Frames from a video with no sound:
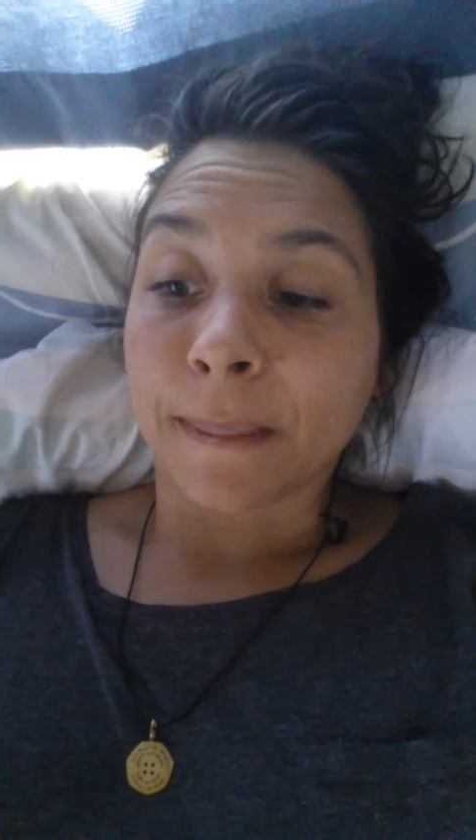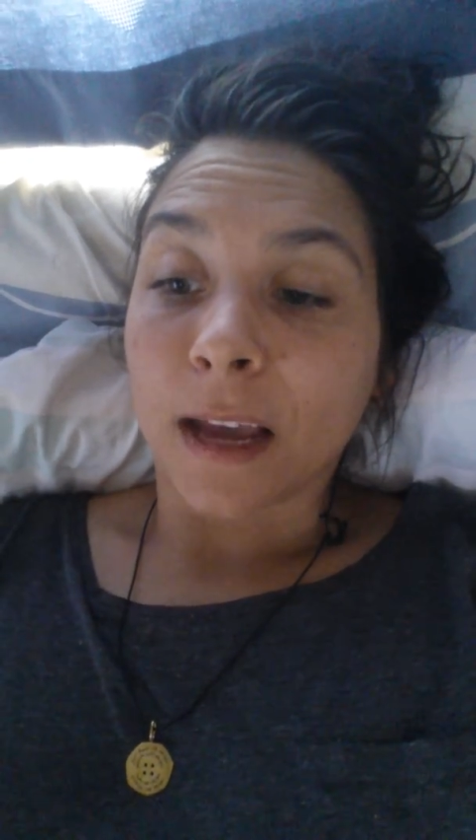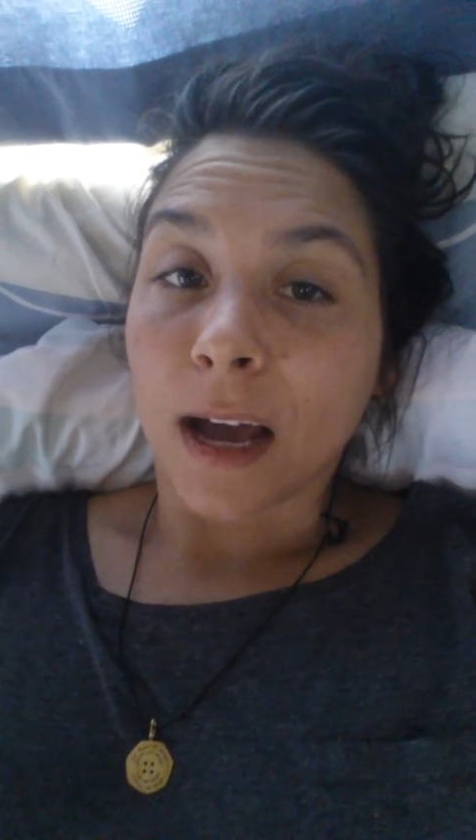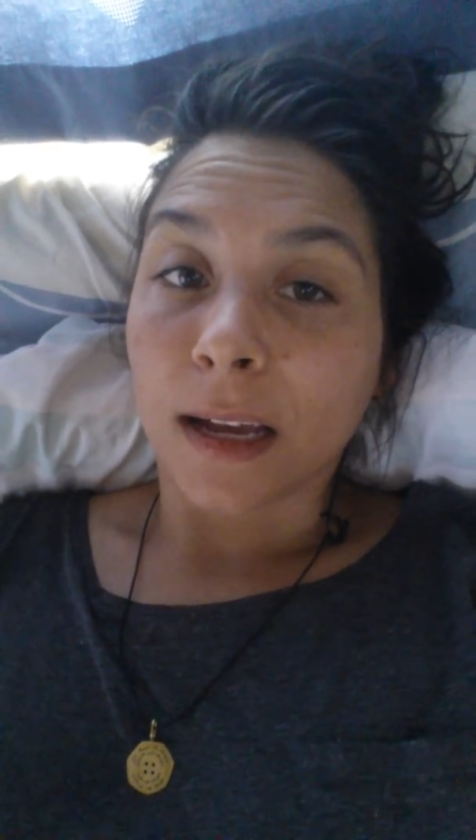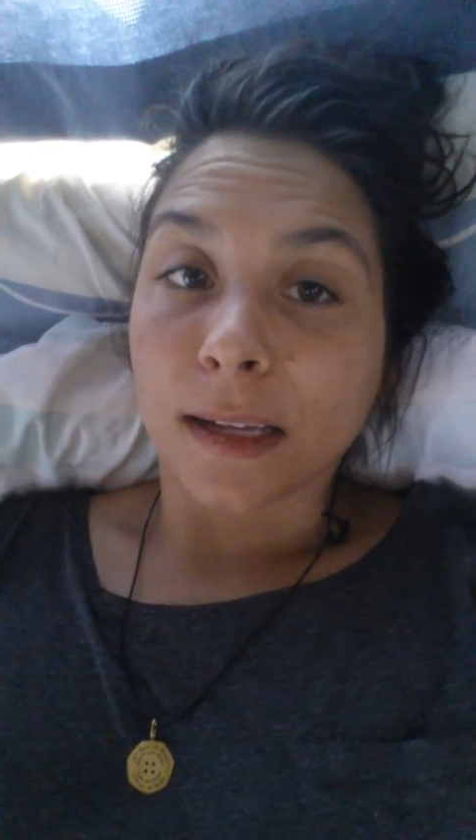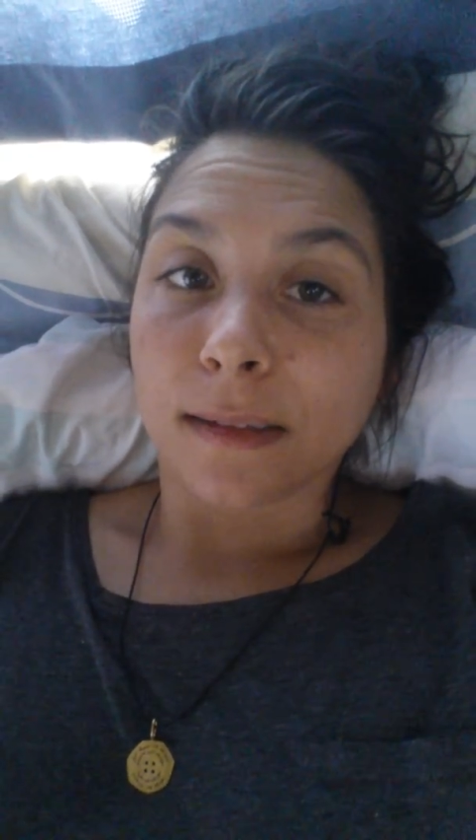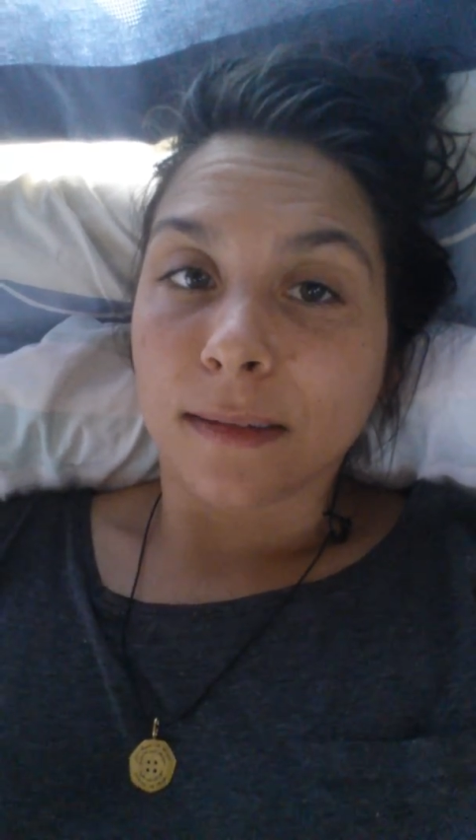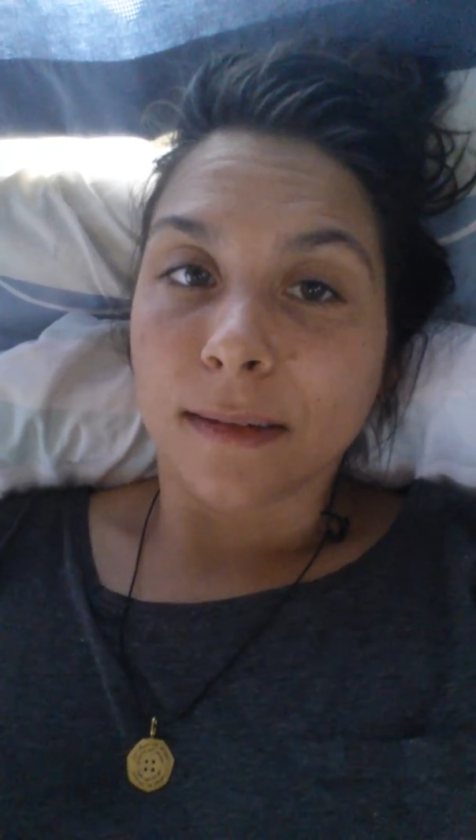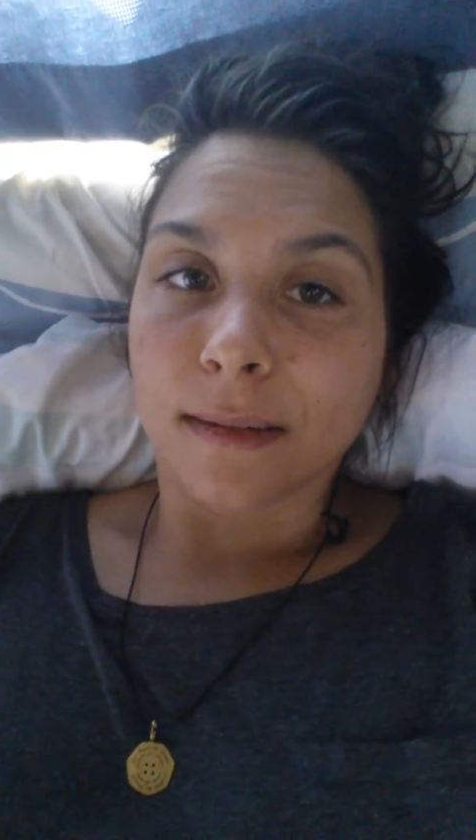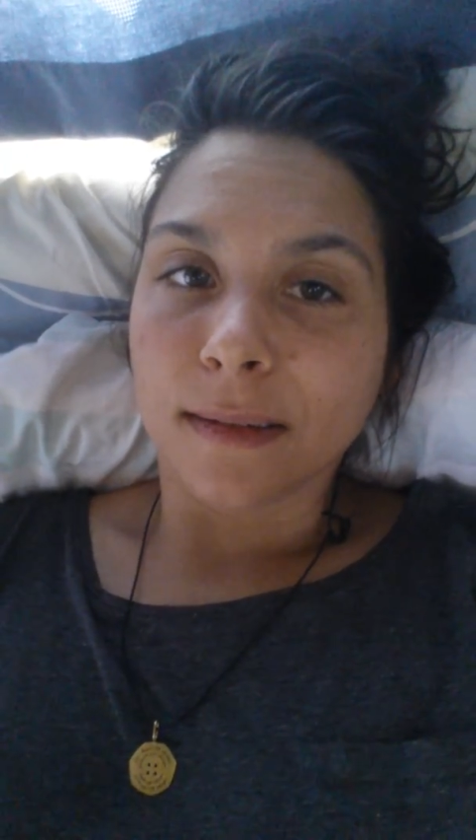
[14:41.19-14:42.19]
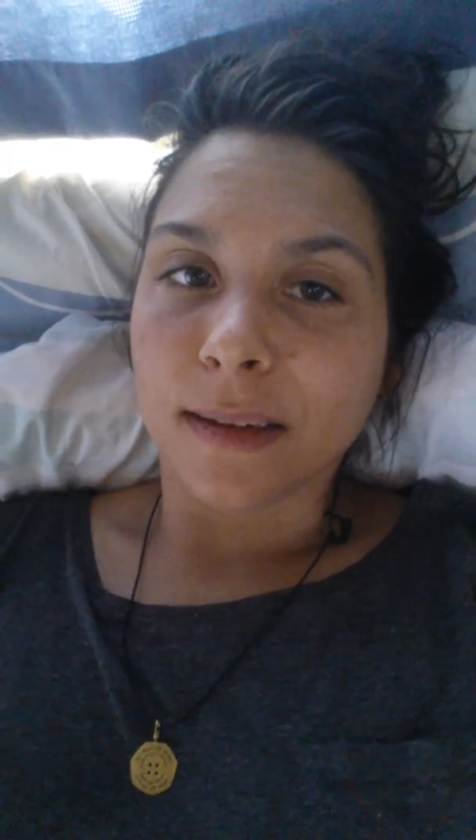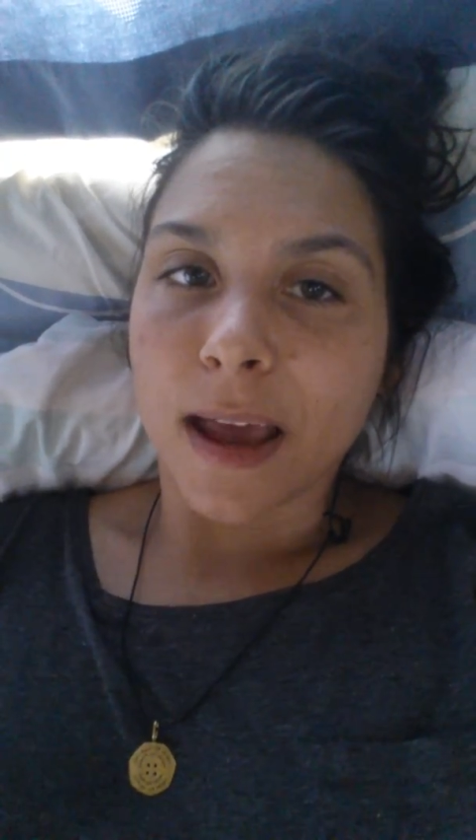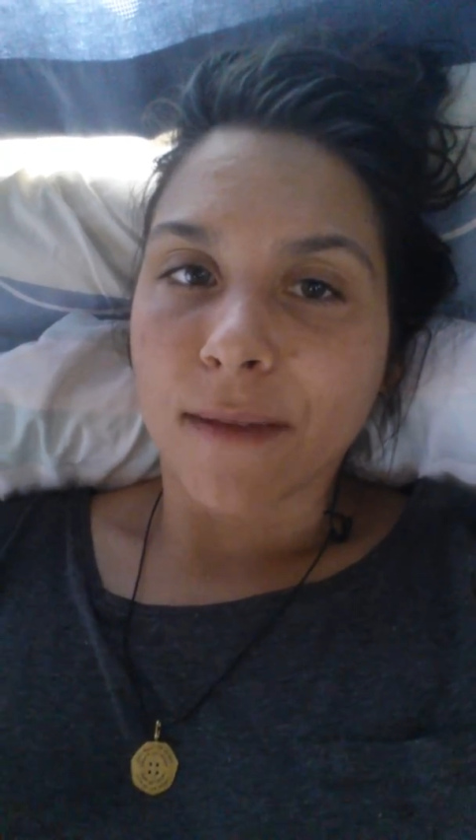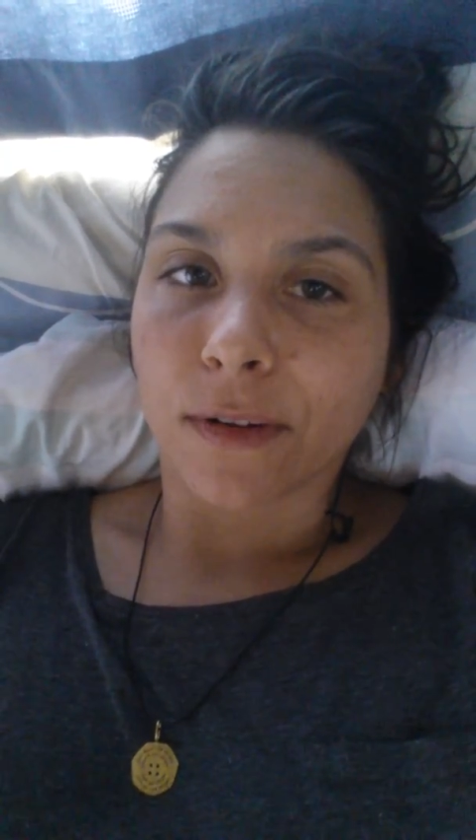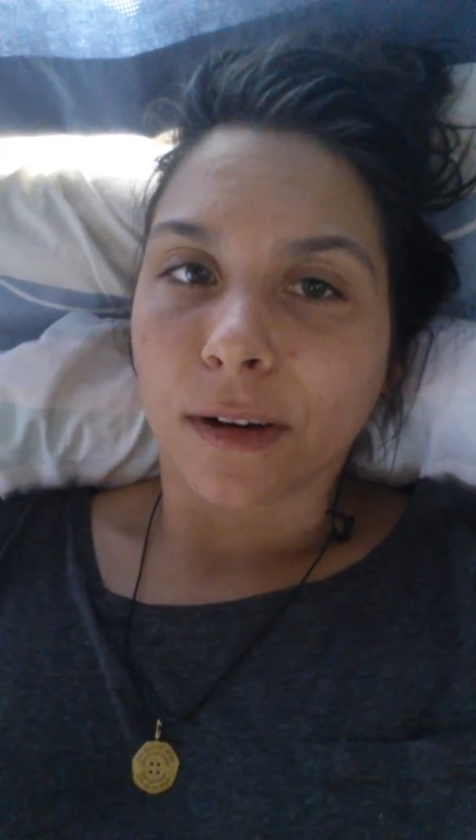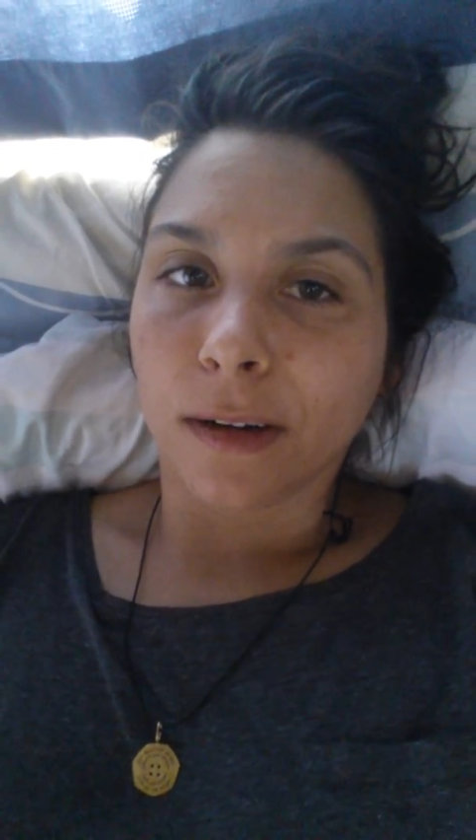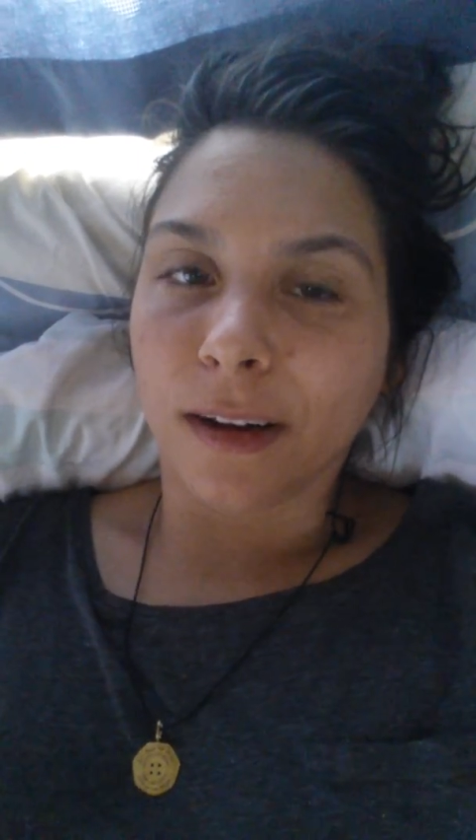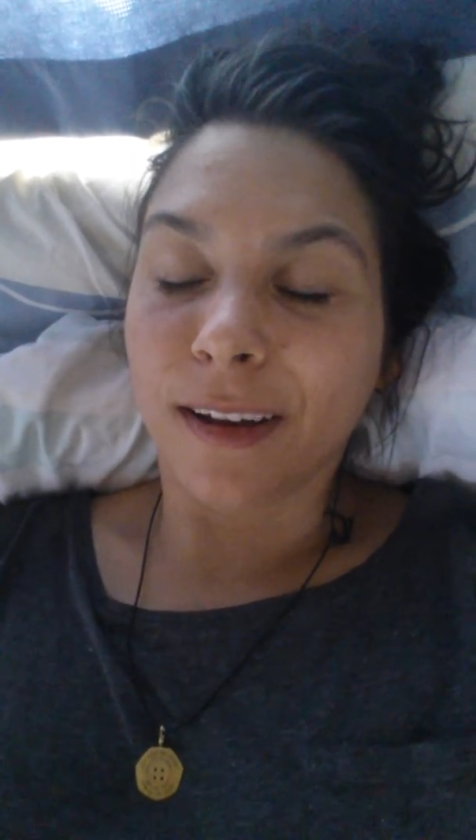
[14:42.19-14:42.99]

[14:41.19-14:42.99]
I never,